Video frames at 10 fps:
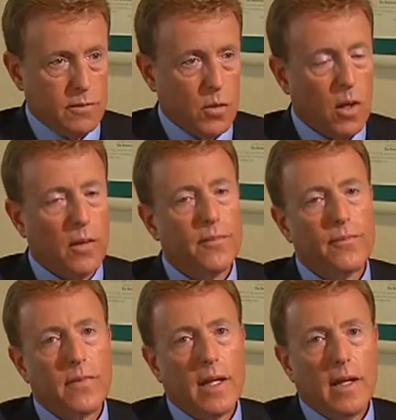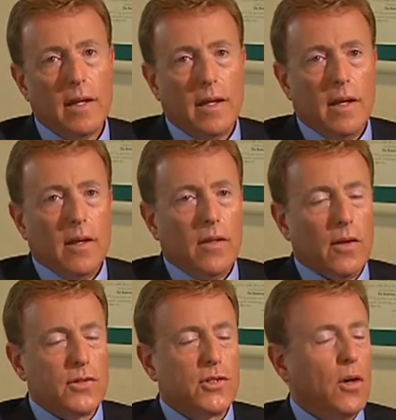Well,
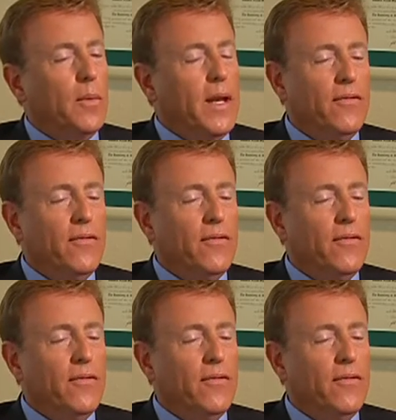there are so many